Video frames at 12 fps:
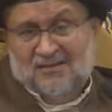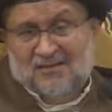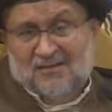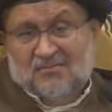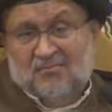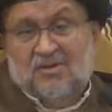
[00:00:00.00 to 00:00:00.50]

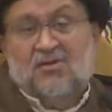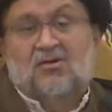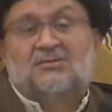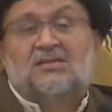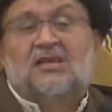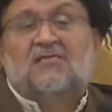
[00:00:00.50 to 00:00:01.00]
Because
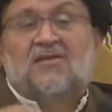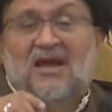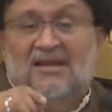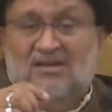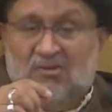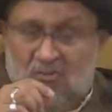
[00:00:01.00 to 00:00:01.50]
if I
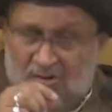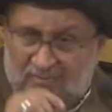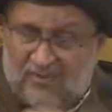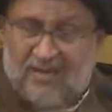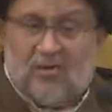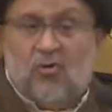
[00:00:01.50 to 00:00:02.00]
don't
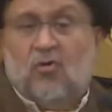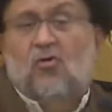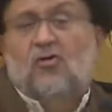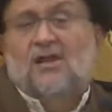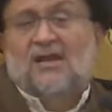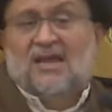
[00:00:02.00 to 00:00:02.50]
make
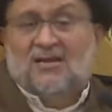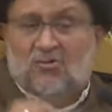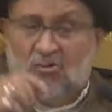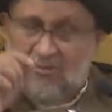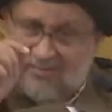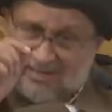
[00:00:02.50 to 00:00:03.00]
hole and I
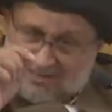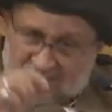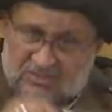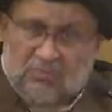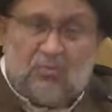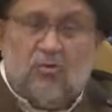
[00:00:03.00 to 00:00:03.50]
don't make this
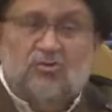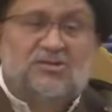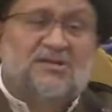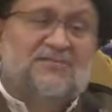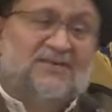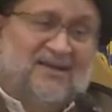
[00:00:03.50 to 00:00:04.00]
boat
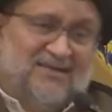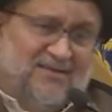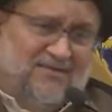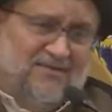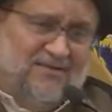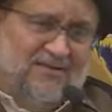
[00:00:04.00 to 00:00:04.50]

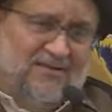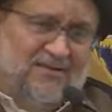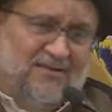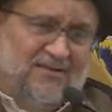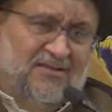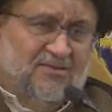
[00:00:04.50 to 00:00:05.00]
defective,
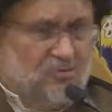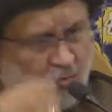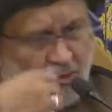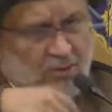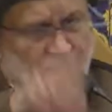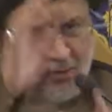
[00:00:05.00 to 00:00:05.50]
the
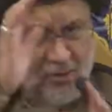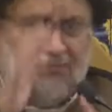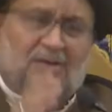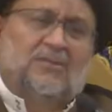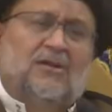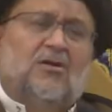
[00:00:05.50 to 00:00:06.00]
whole boat will
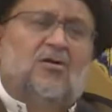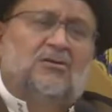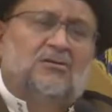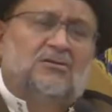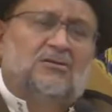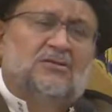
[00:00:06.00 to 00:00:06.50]
be gone.
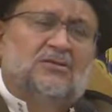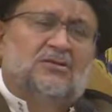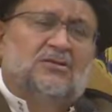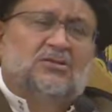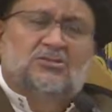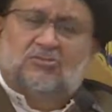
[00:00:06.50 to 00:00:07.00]

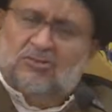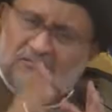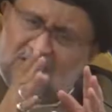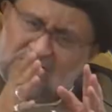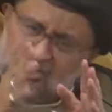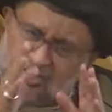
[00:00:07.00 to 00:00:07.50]
So he
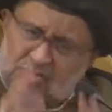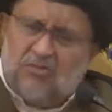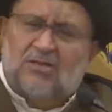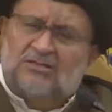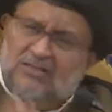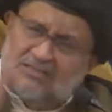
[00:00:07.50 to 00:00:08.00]
was sure
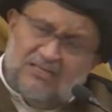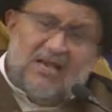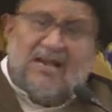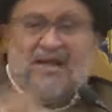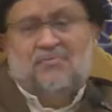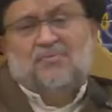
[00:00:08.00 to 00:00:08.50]
that they are
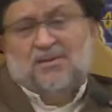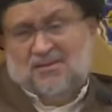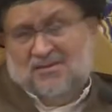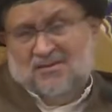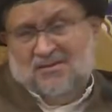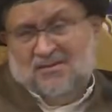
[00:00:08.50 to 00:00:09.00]
happy
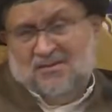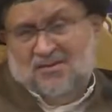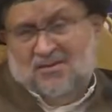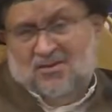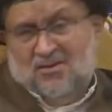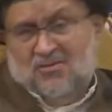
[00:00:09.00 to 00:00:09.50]

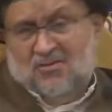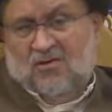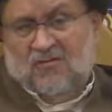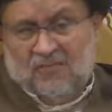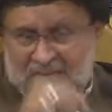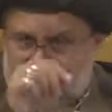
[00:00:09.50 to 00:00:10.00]
of
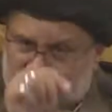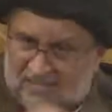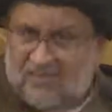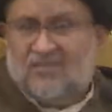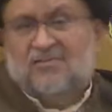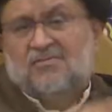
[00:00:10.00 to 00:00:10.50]
making
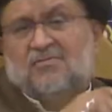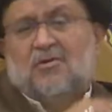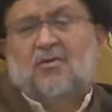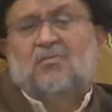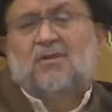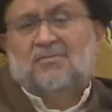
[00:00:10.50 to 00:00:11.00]
this
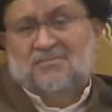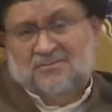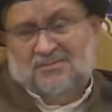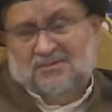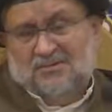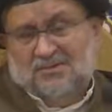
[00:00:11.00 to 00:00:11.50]
problem.
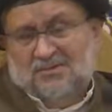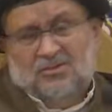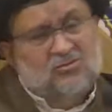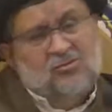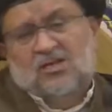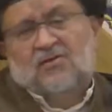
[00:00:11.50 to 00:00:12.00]
So
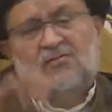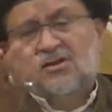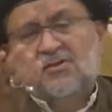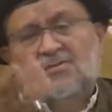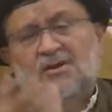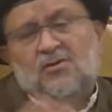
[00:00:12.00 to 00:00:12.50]
therefore he
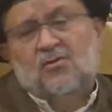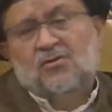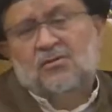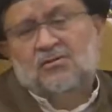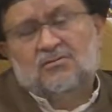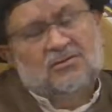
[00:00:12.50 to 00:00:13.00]
made whole,
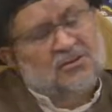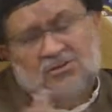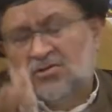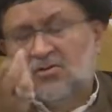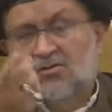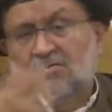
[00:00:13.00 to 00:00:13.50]
nothing
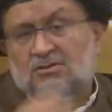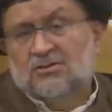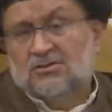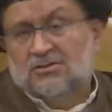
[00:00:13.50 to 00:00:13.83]
wrong with it.